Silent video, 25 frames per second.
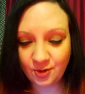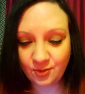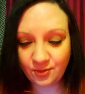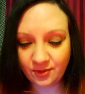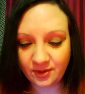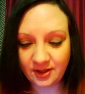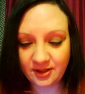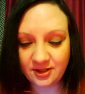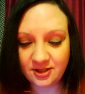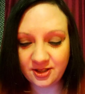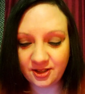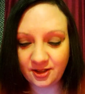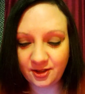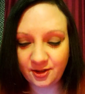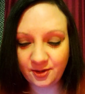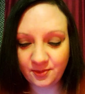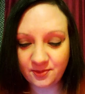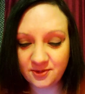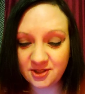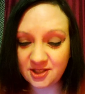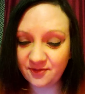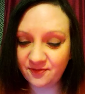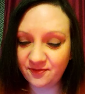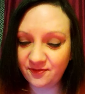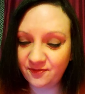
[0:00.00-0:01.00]
really do.
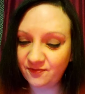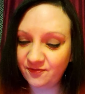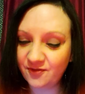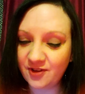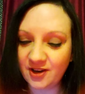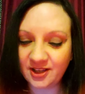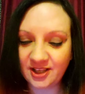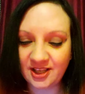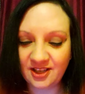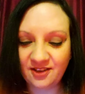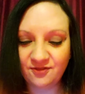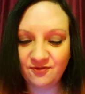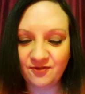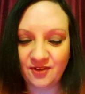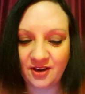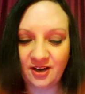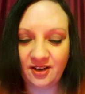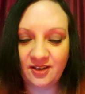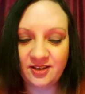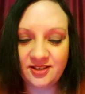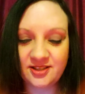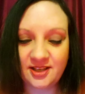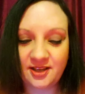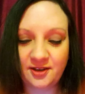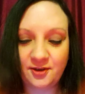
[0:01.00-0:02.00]
It's a fucking
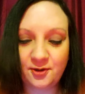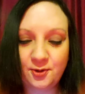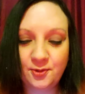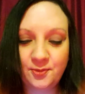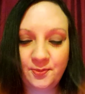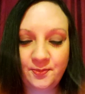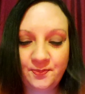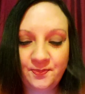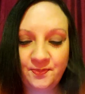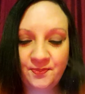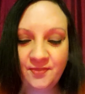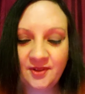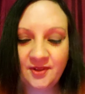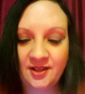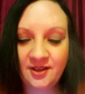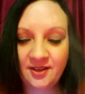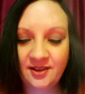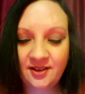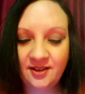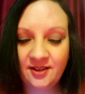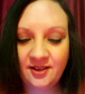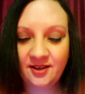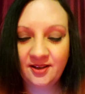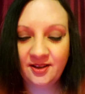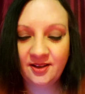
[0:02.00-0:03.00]
fairy tale.
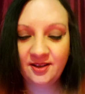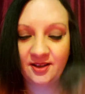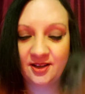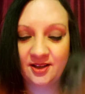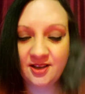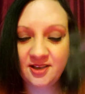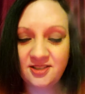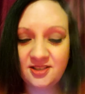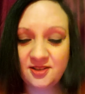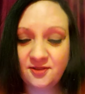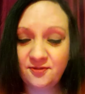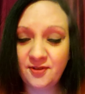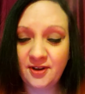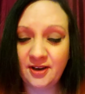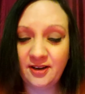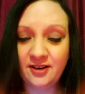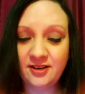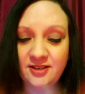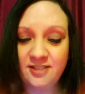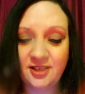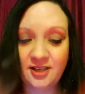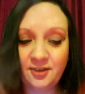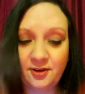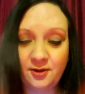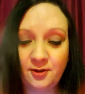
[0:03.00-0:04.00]
It's a fairy
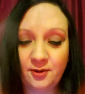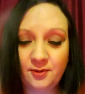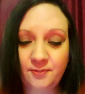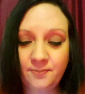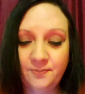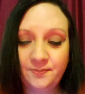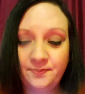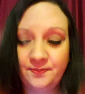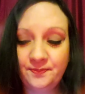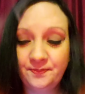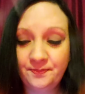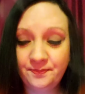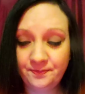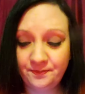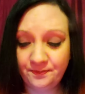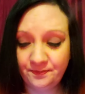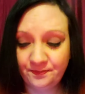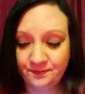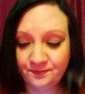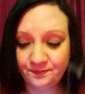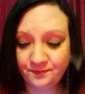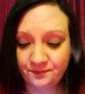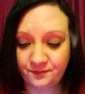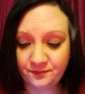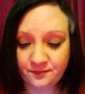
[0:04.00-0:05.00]
tale.
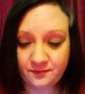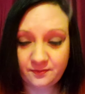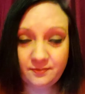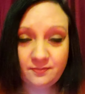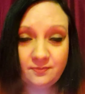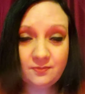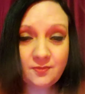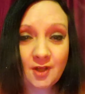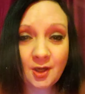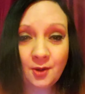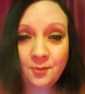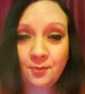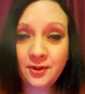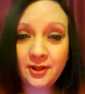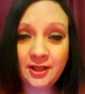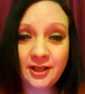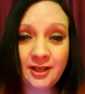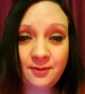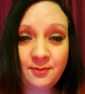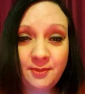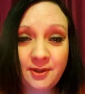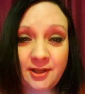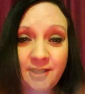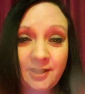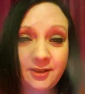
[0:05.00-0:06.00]
Believe
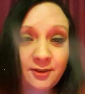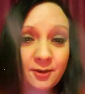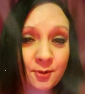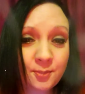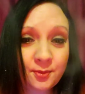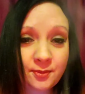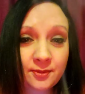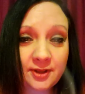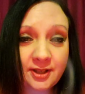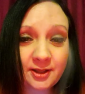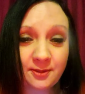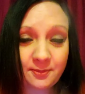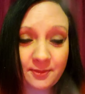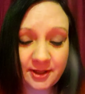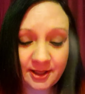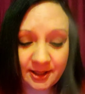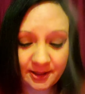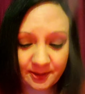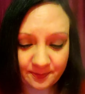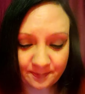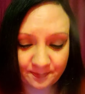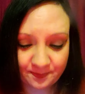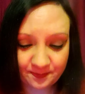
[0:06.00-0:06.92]
me. Don't believe me.